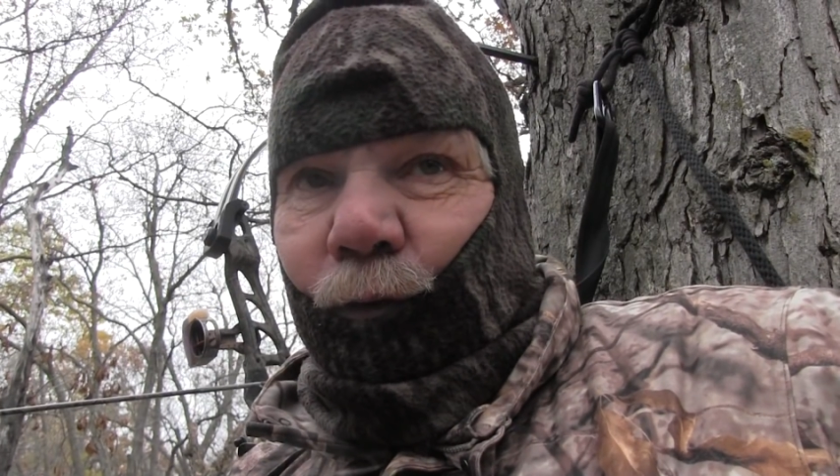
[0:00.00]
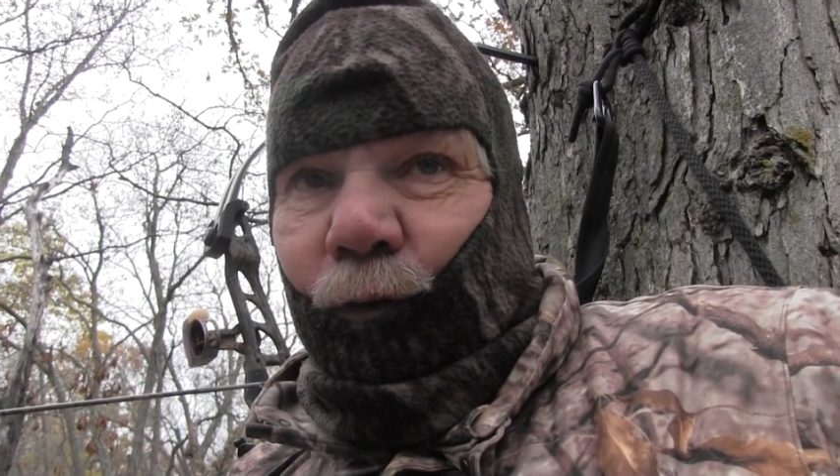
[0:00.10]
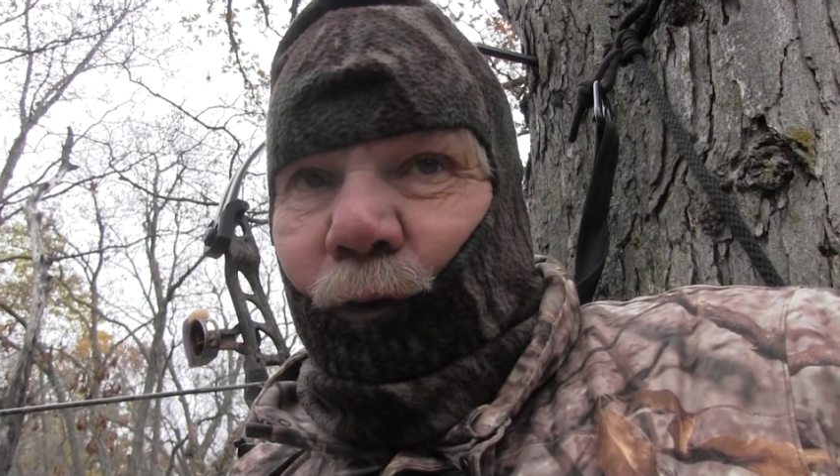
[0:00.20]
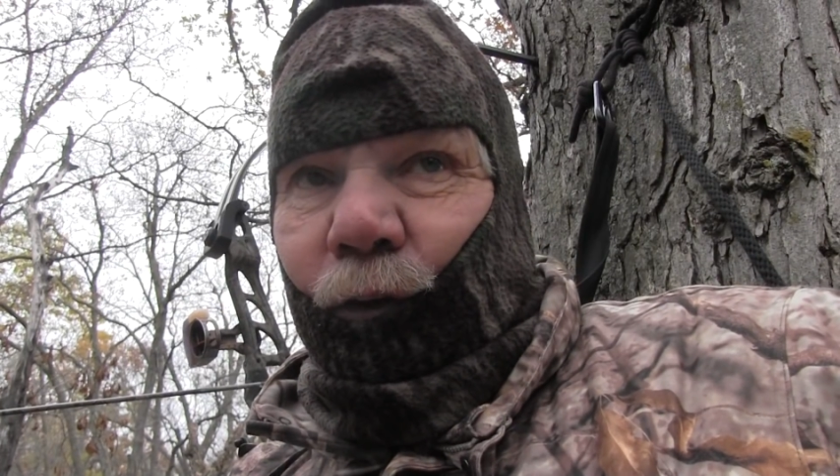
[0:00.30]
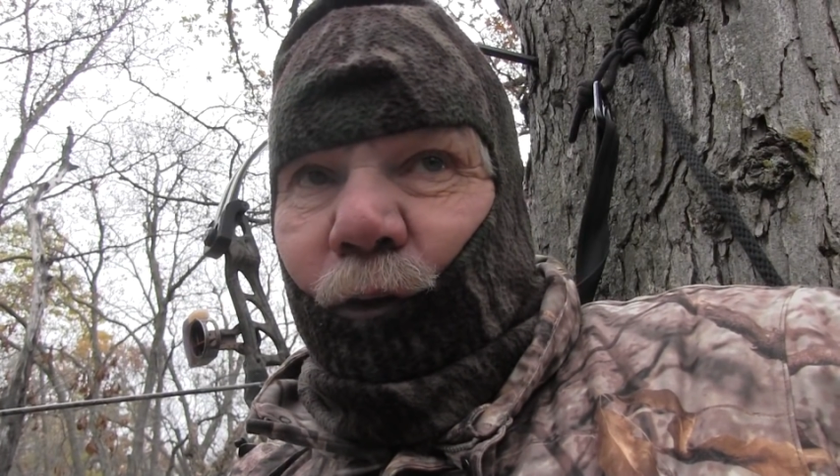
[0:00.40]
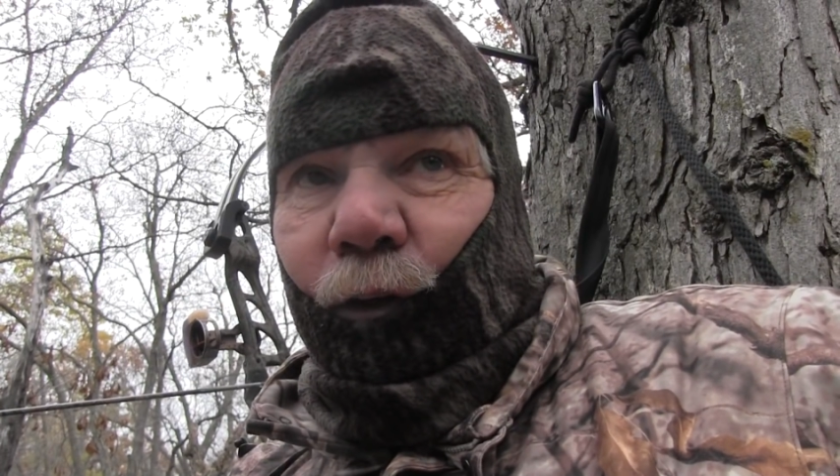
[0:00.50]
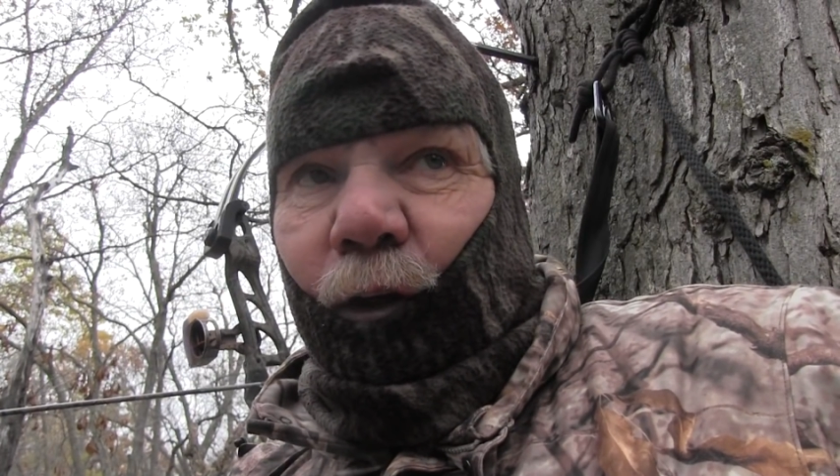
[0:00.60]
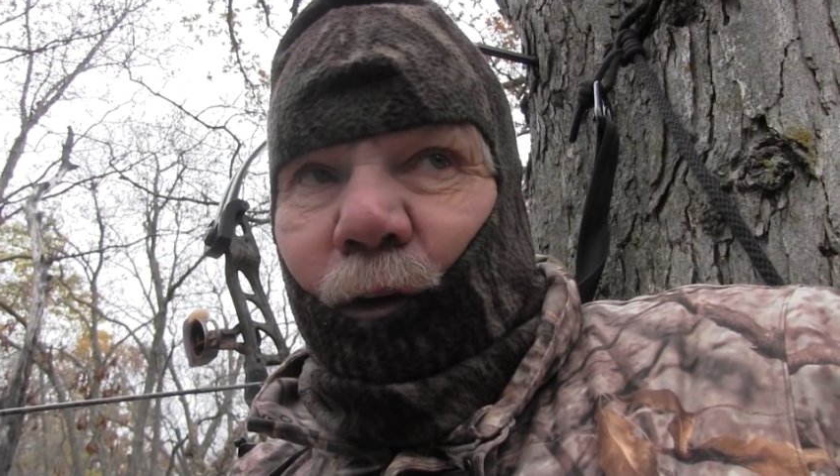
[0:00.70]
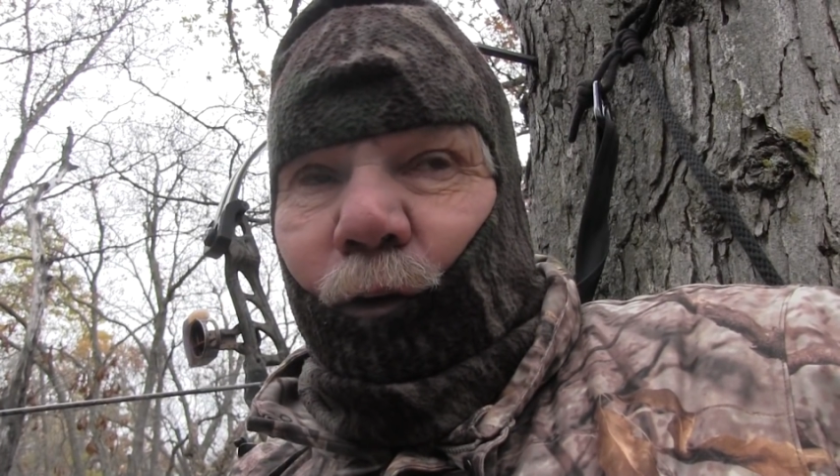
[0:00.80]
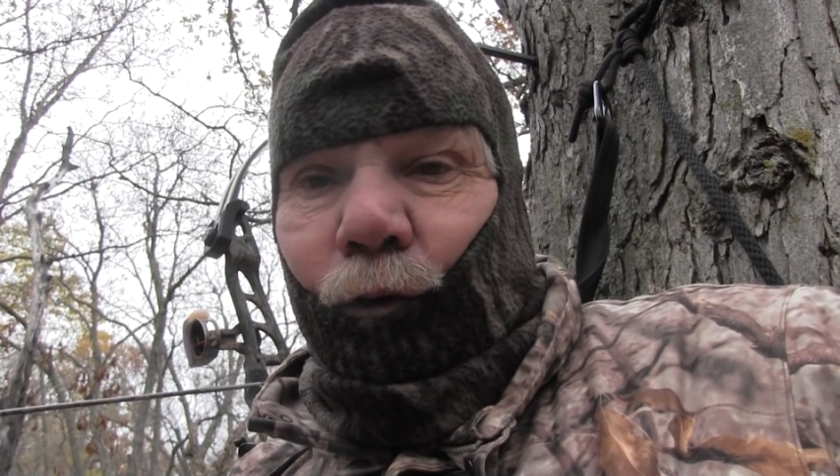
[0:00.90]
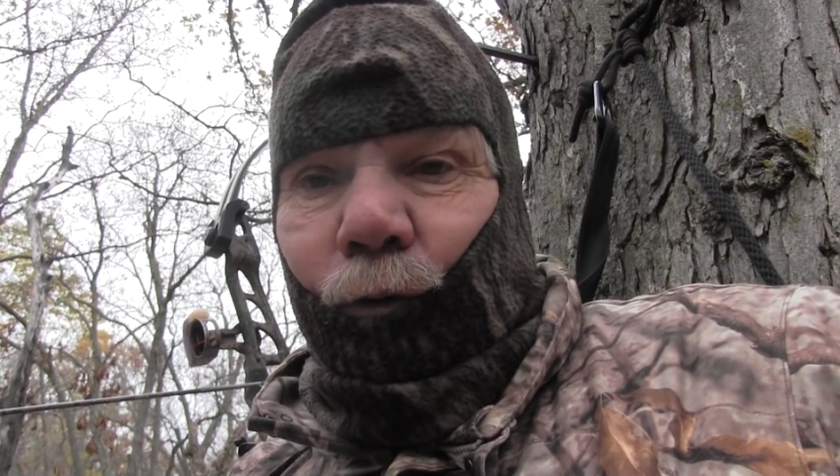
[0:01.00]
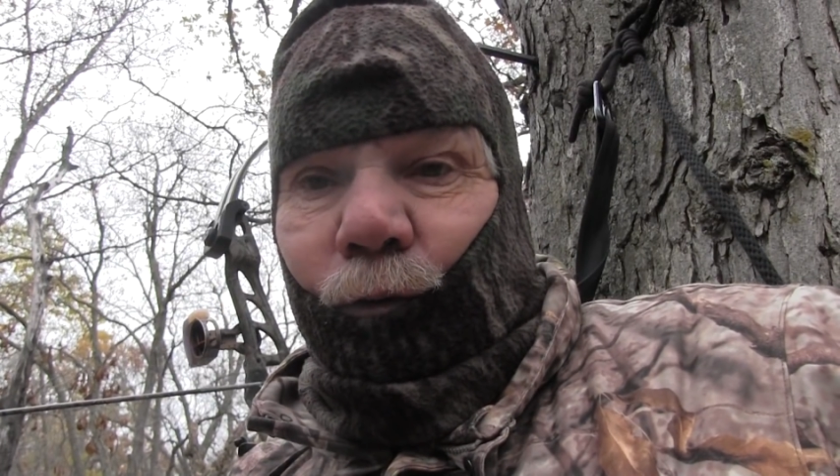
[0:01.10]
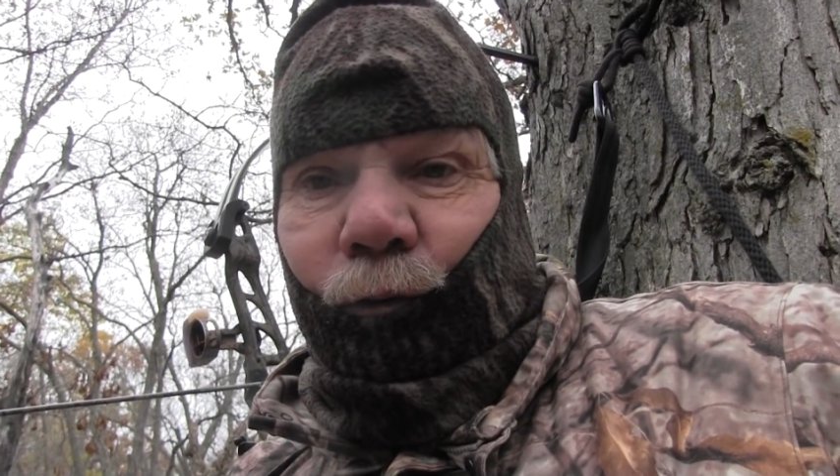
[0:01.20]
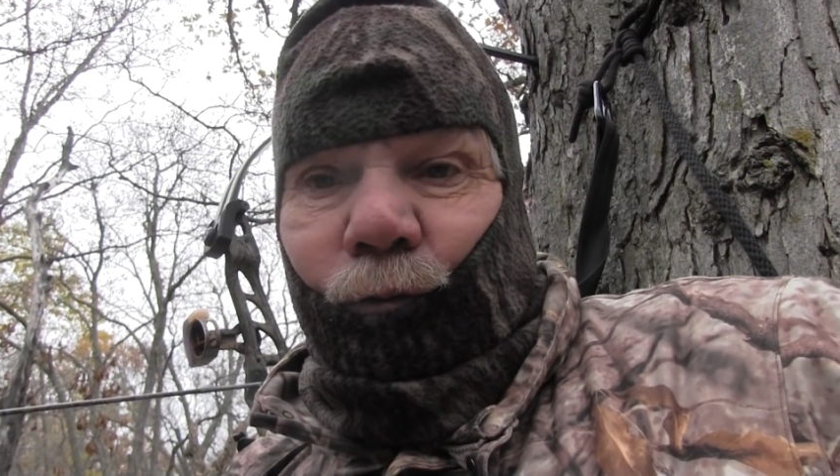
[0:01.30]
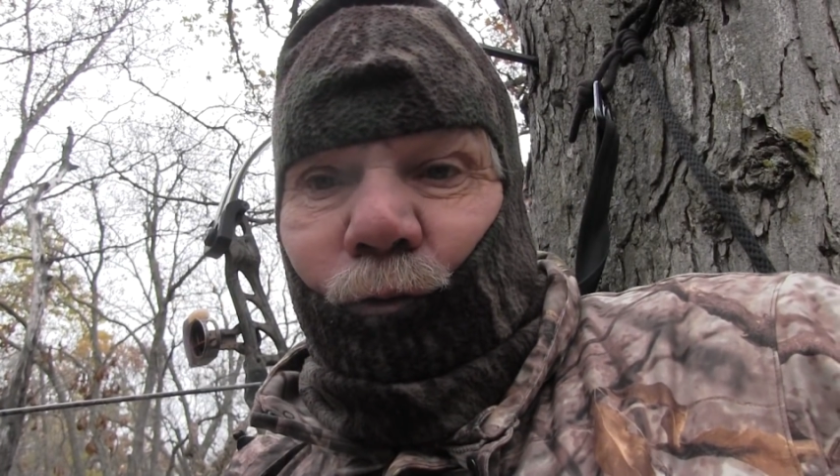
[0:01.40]
is just like
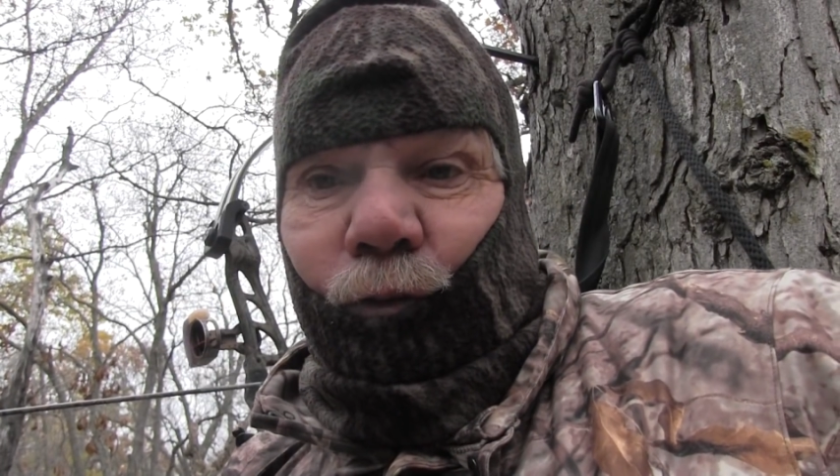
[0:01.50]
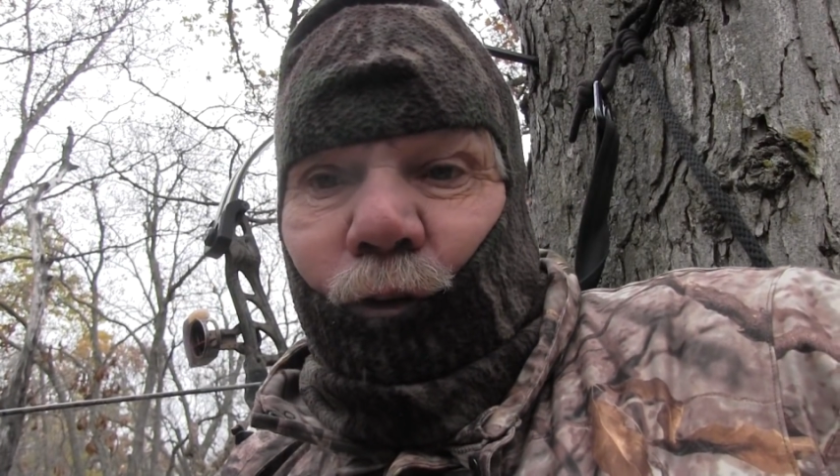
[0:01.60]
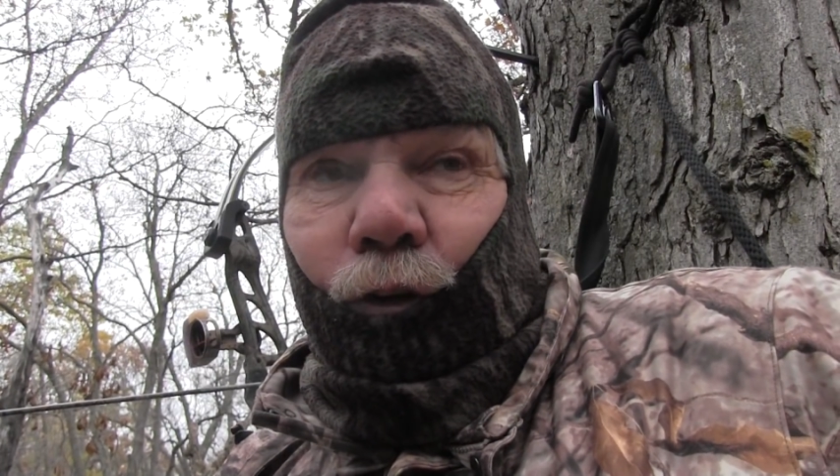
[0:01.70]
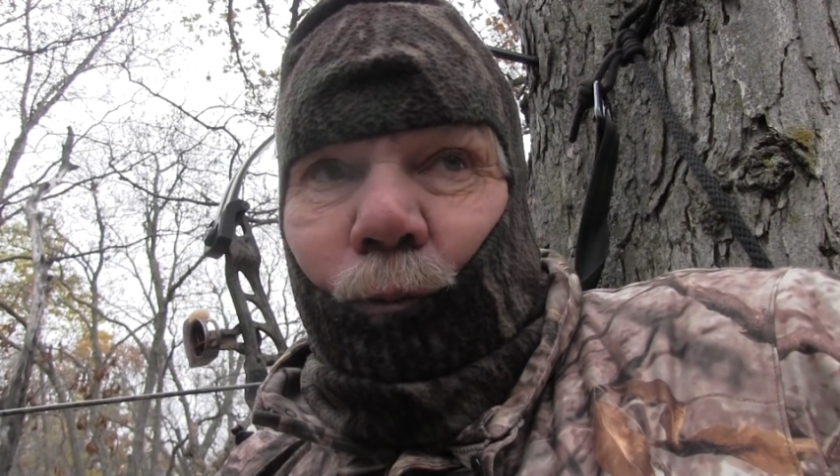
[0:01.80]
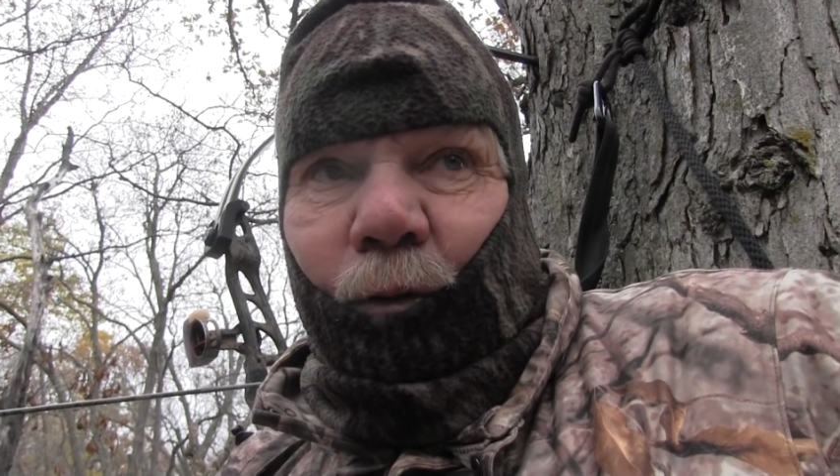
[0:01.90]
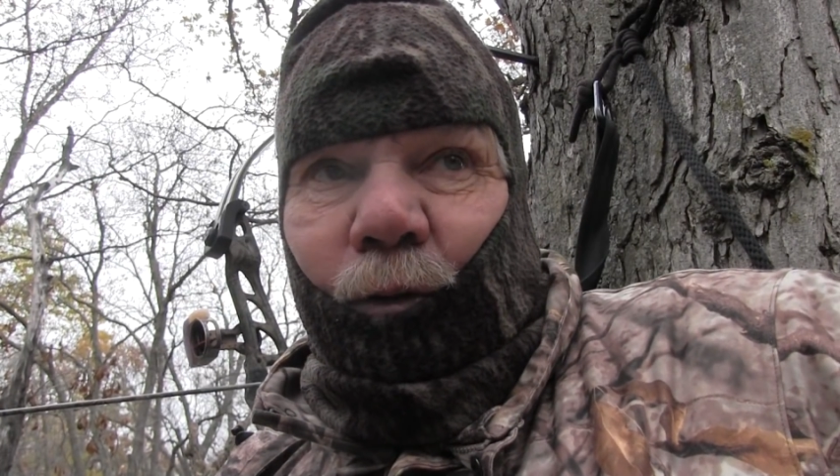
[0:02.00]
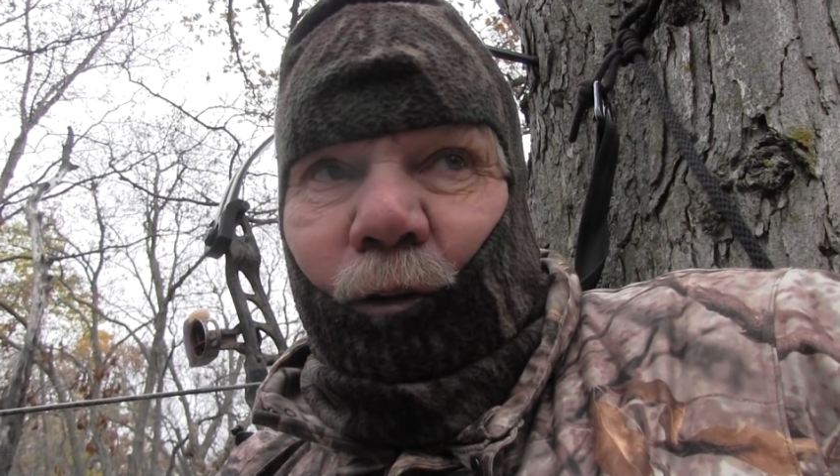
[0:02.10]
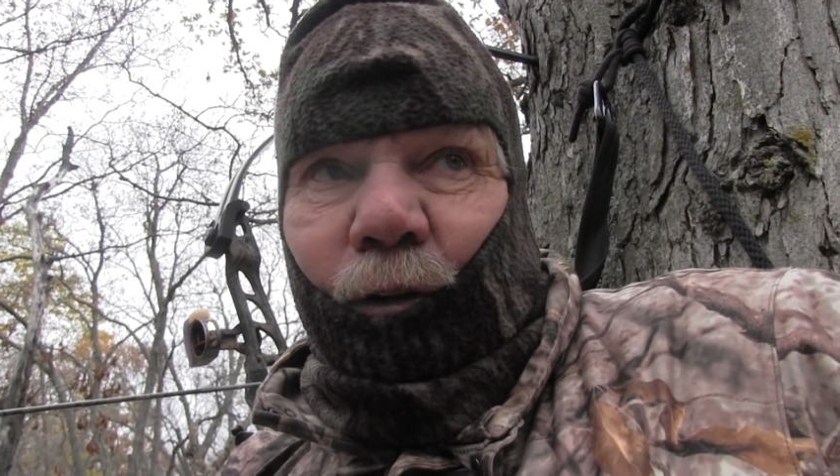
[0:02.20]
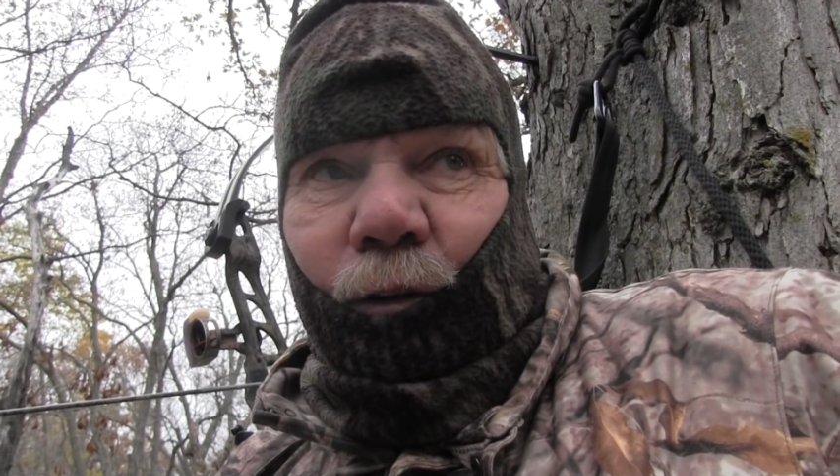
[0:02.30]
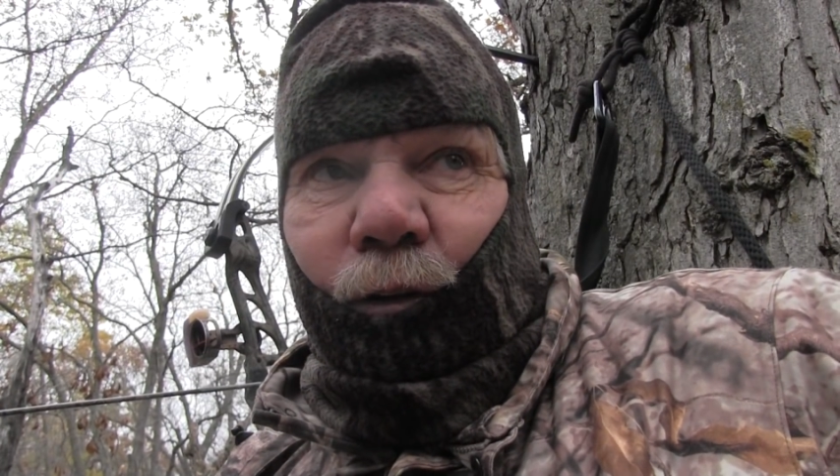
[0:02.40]
the humans